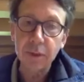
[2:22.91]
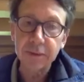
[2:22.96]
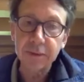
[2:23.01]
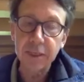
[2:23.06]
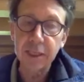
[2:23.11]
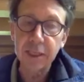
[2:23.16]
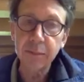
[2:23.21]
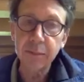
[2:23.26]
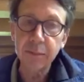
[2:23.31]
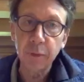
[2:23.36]

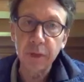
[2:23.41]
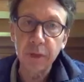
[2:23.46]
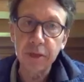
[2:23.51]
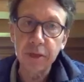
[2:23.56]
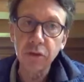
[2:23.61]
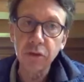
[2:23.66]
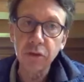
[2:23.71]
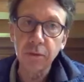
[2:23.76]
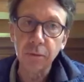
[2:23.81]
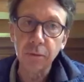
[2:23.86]
what
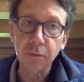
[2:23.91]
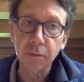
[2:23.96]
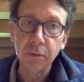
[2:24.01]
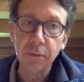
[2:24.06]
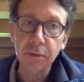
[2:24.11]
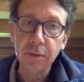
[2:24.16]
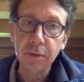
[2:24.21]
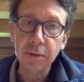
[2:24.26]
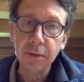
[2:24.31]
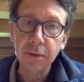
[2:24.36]

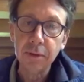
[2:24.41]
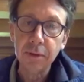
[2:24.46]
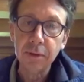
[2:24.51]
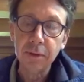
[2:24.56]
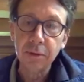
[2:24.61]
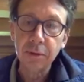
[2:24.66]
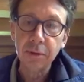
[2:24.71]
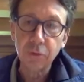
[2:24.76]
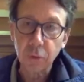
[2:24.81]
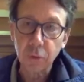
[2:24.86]
exponential
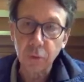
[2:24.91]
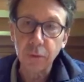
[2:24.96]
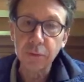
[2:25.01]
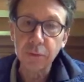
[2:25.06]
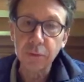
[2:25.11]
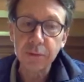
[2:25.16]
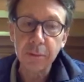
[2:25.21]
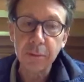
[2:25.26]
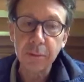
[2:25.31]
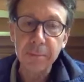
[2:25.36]

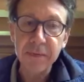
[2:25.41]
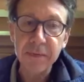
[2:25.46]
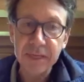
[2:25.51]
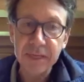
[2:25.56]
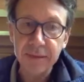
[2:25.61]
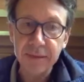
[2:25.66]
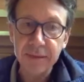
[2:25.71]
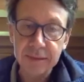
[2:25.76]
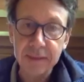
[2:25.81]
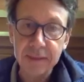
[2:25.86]
growth
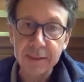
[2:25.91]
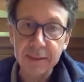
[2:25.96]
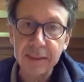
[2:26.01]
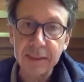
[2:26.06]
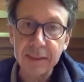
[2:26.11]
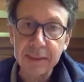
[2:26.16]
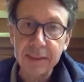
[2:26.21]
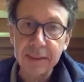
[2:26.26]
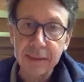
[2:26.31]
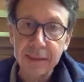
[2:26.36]

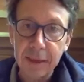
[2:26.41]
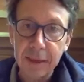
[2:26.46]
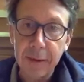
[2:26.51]
means.